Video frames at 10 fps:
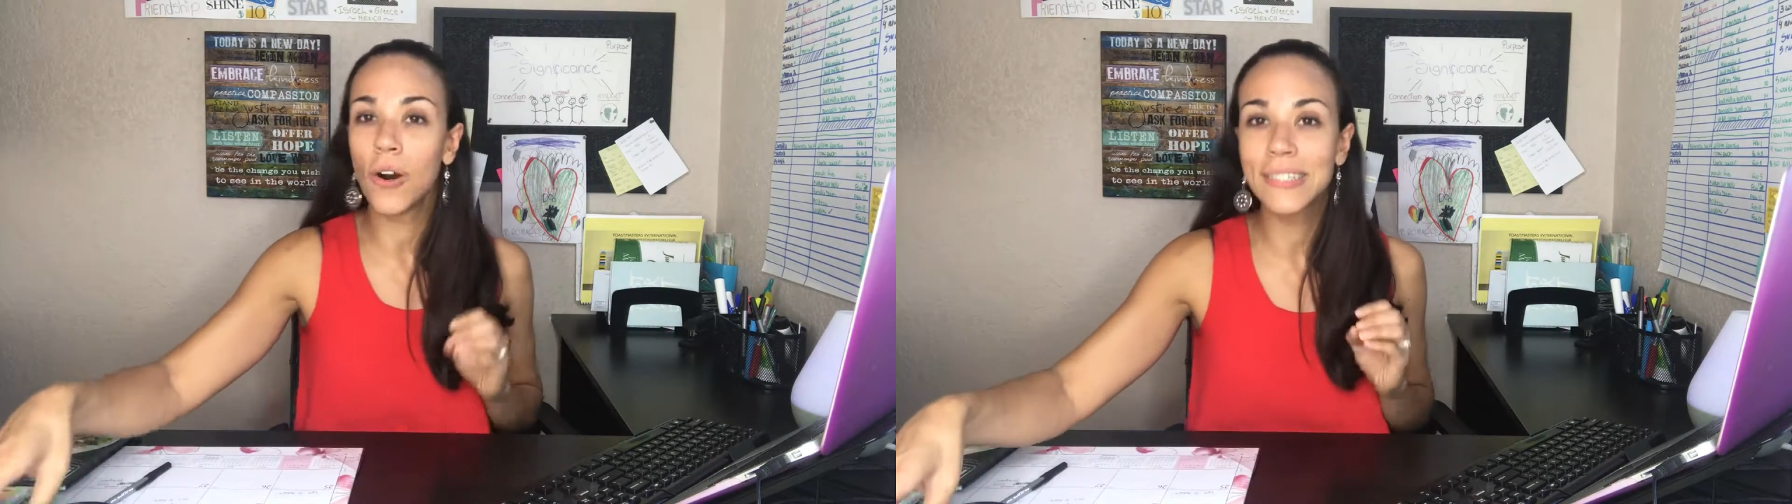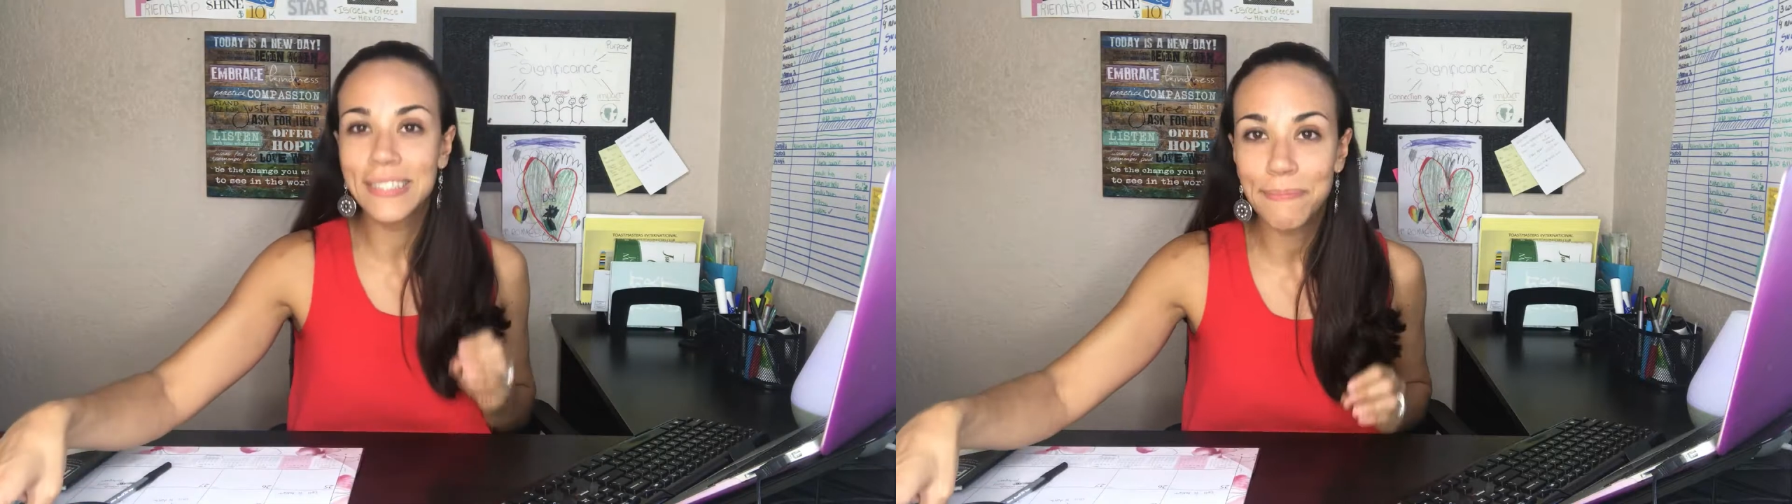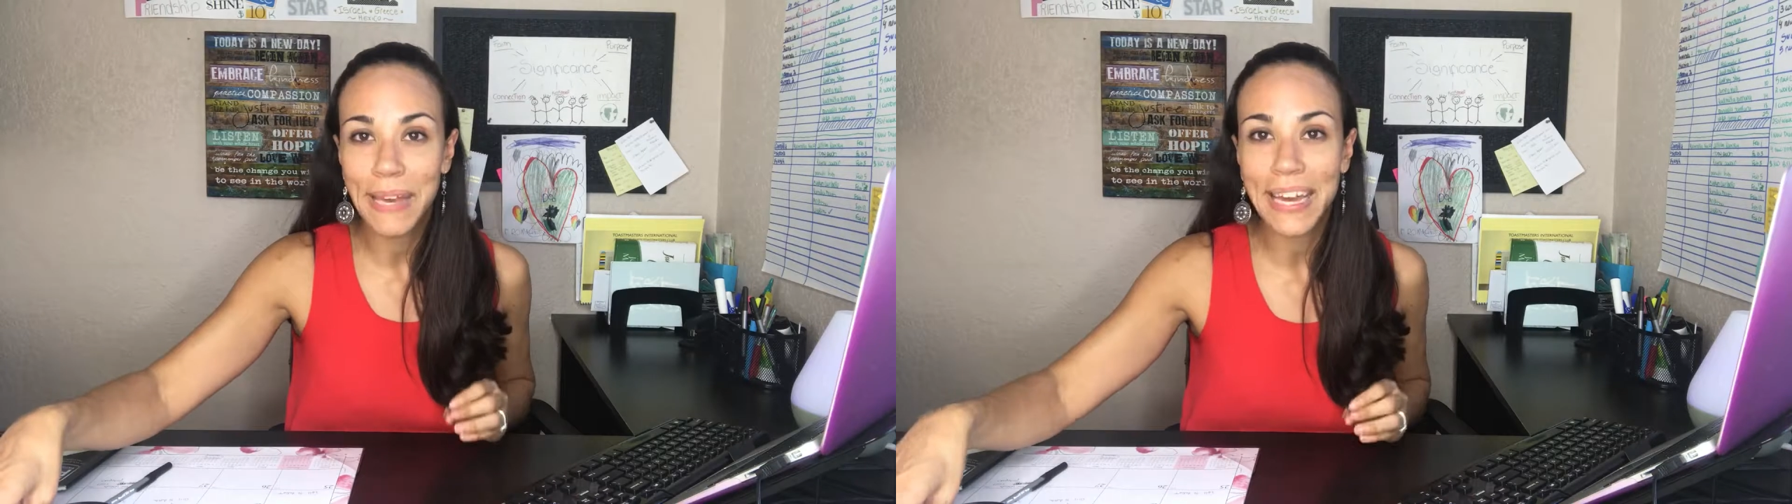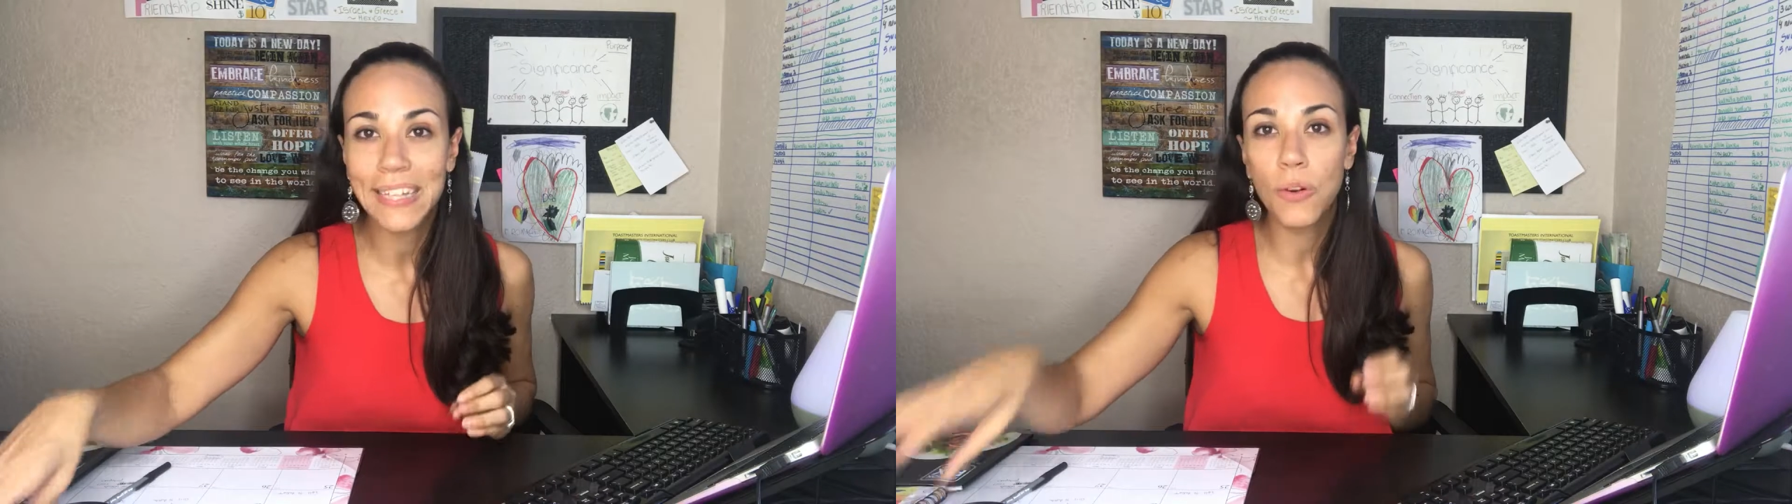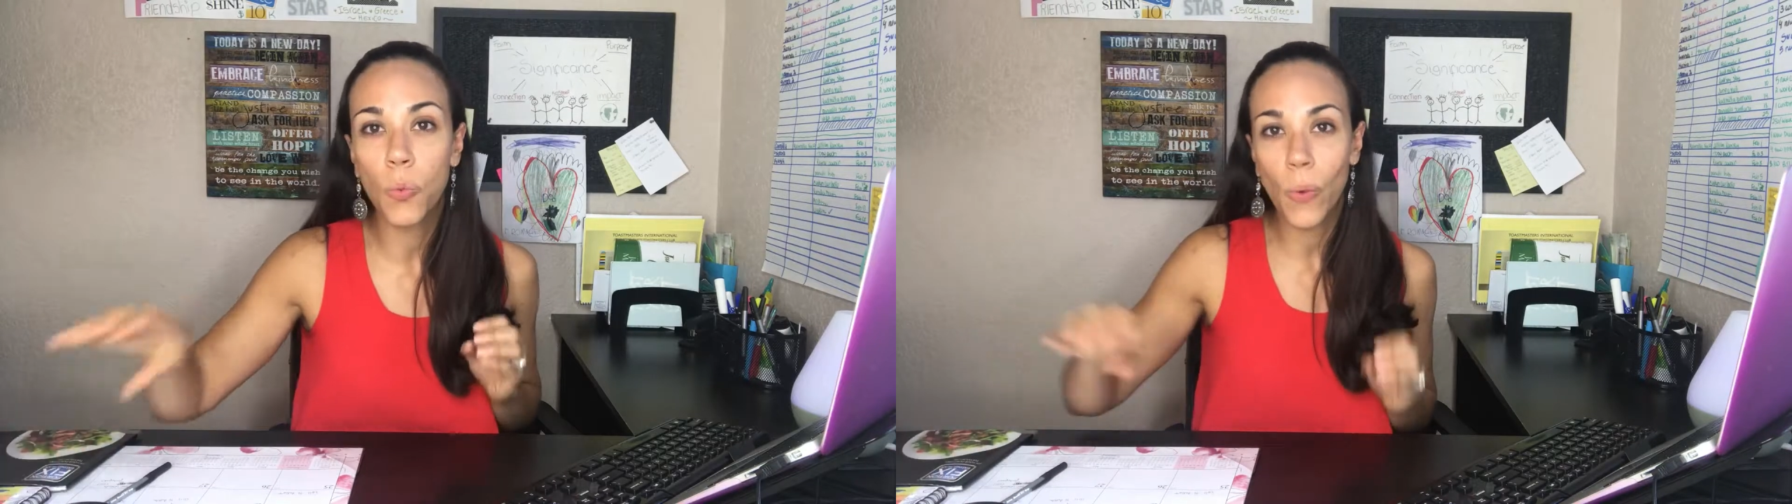On
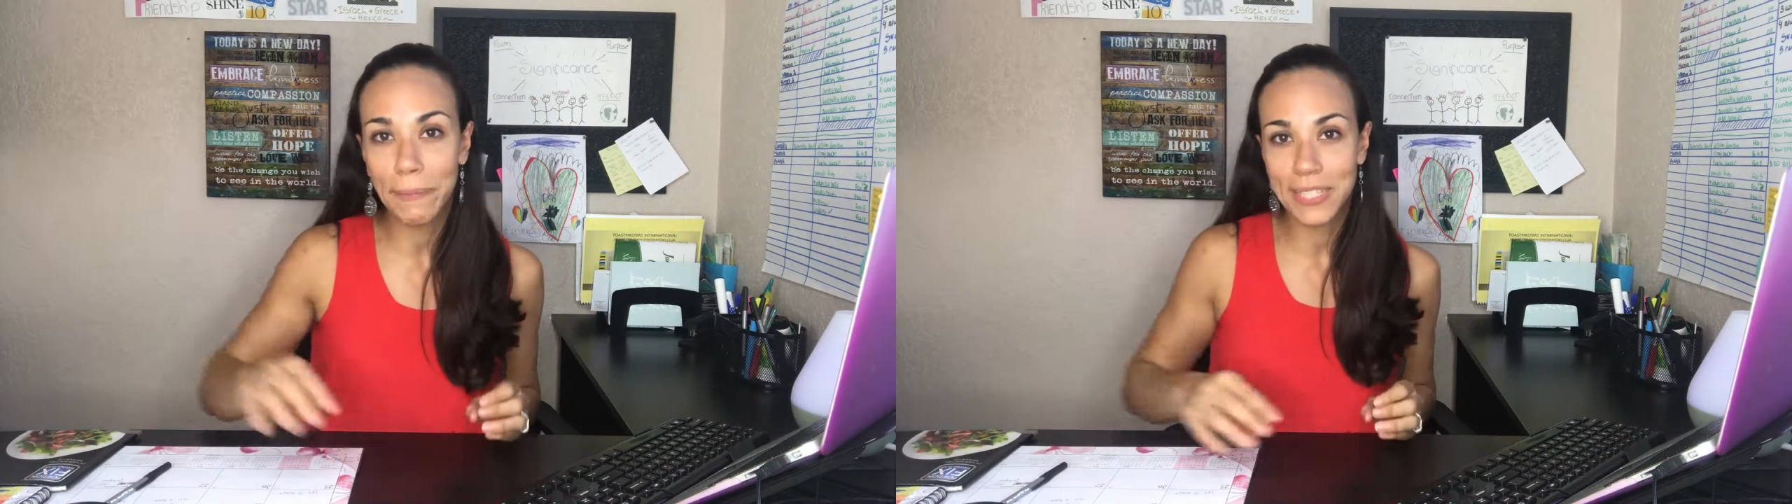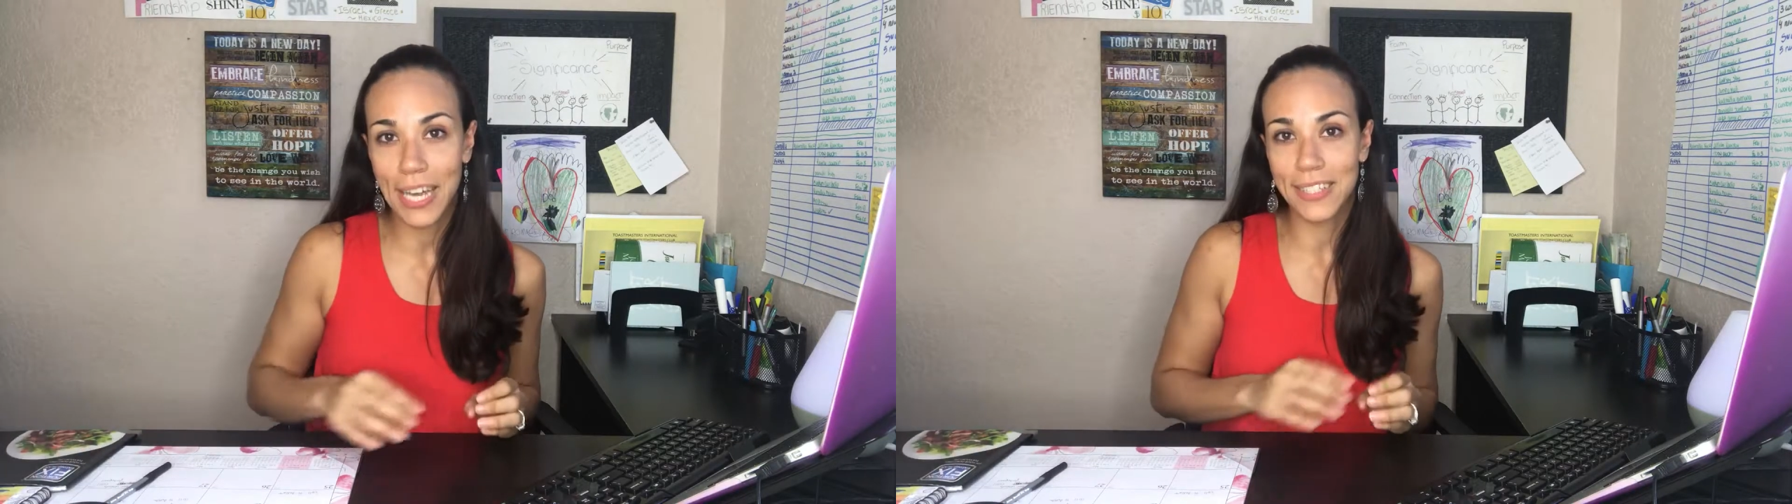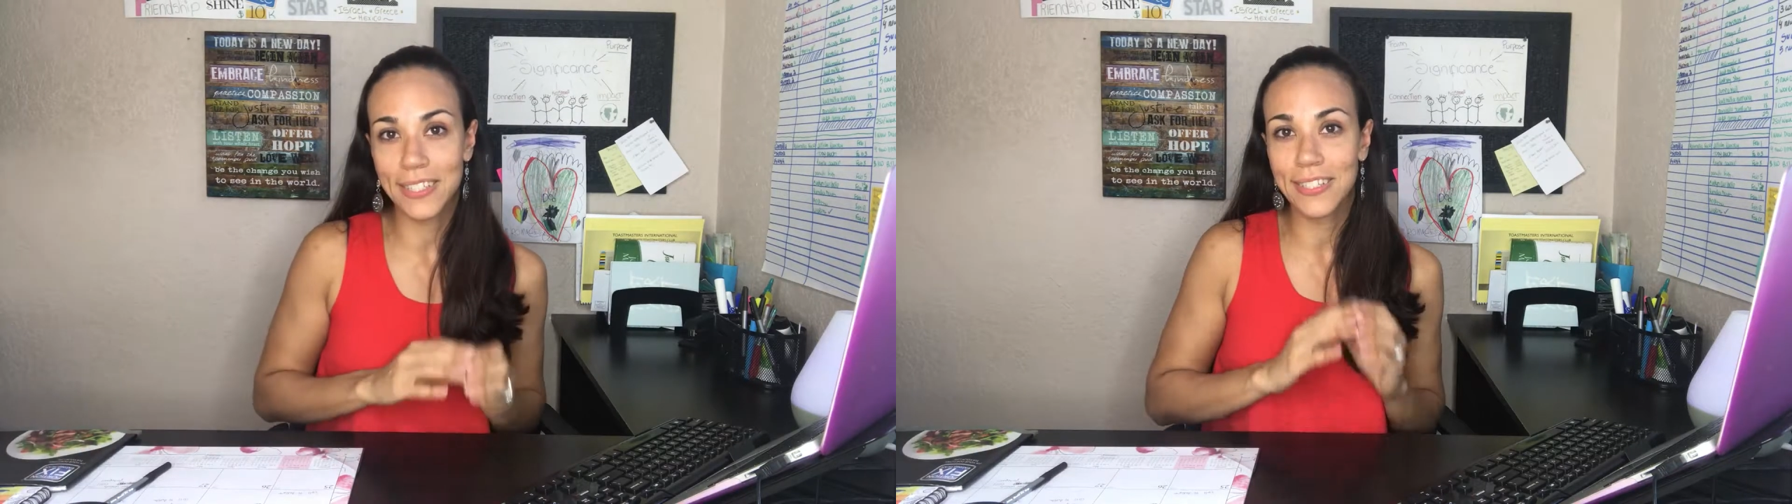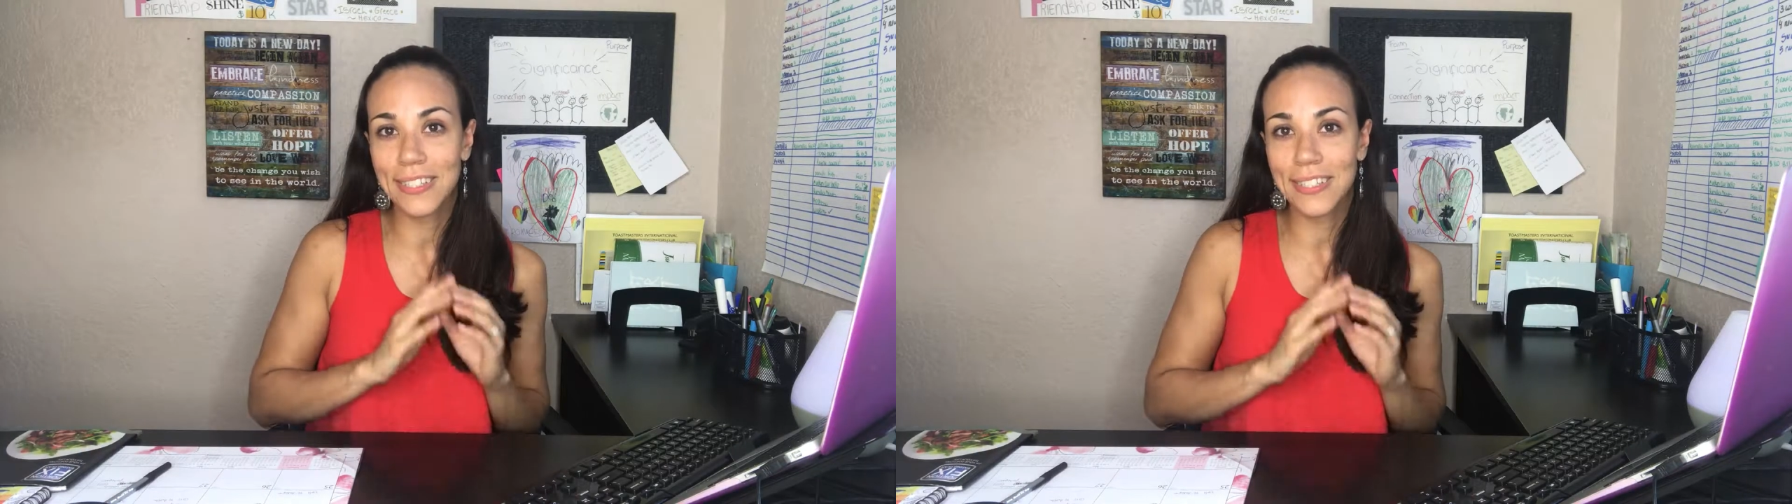Demand website.